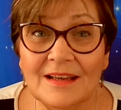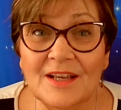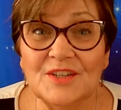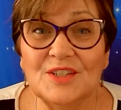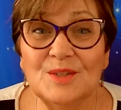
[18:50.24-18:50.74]

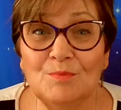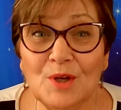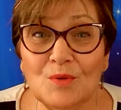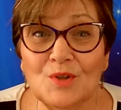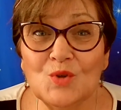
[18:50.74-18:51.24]

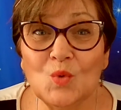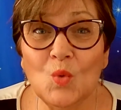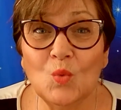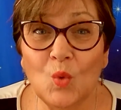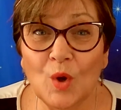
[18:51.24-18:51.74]
Spiritual
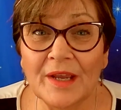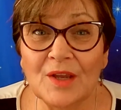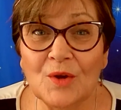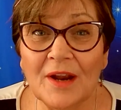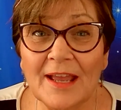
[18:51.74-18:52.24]

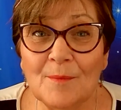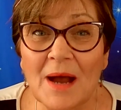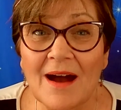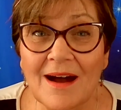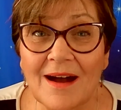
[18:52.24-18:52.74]
warrior am
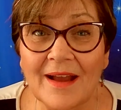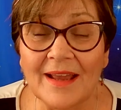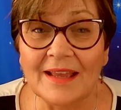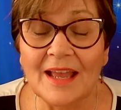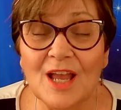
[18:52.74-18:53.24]

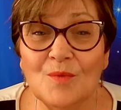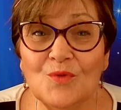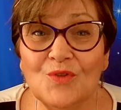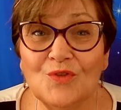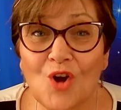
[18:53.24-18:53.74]
I, and
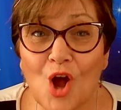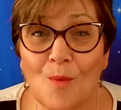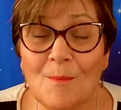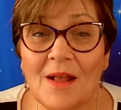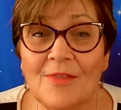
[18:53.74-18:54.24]

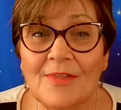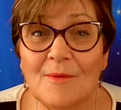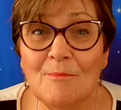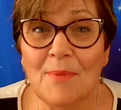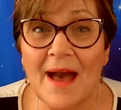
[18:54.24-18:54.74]
from the
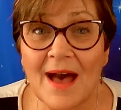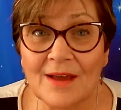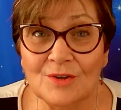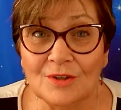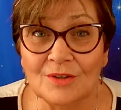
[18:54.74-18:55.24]

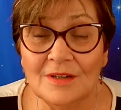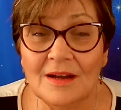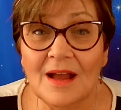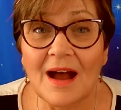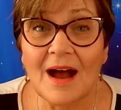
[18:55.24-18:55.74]
battle
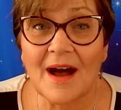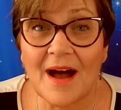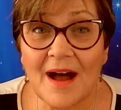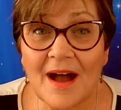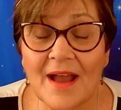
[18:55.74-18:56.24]

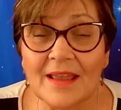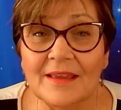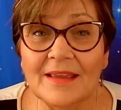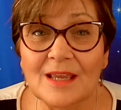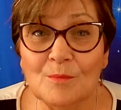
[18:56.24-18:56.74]
I
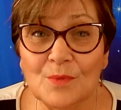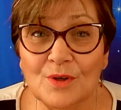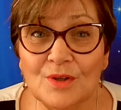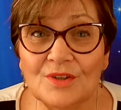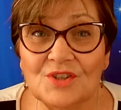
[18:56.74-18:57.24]

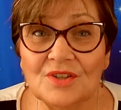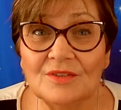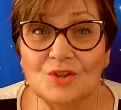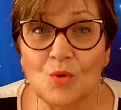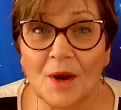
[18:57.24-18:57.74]
emerge
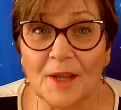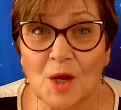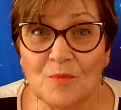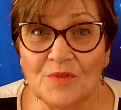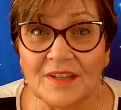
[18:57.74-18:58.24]

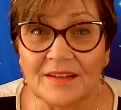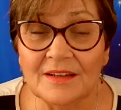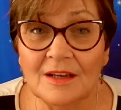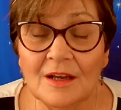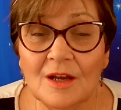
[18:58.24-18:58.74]
triumphant.
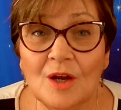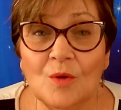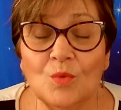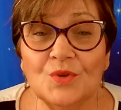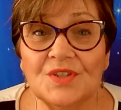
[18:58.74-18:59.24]

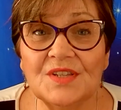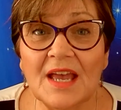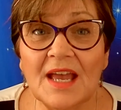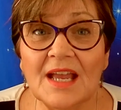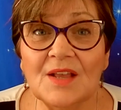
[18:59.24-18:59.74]
We'll
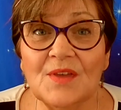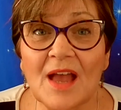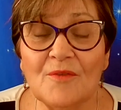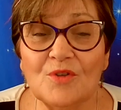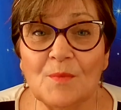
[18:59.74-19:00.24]
say the
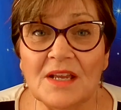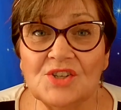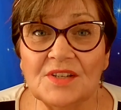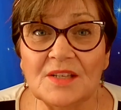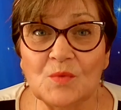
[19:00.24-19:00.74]

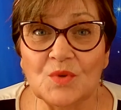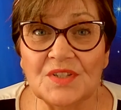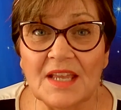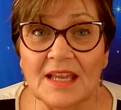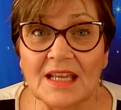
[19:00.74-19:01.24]
affirmation and we'll
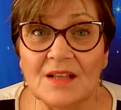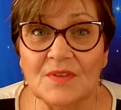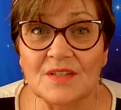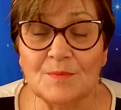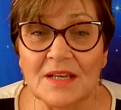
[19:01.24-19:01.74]
stay in
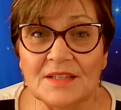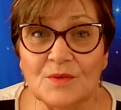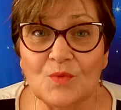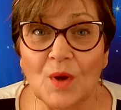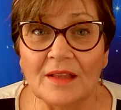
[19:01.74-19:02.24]
the space
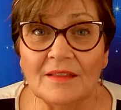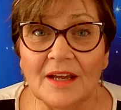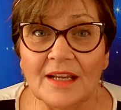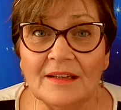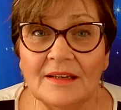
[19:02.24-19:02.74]
of white
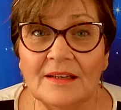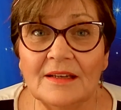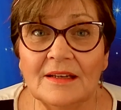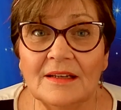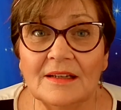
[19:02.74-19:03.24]
light,
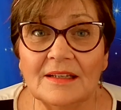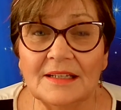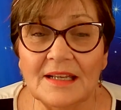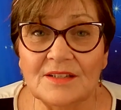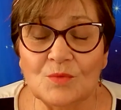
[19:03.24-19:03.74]

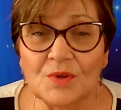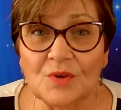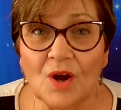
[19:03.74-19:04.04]
connected with our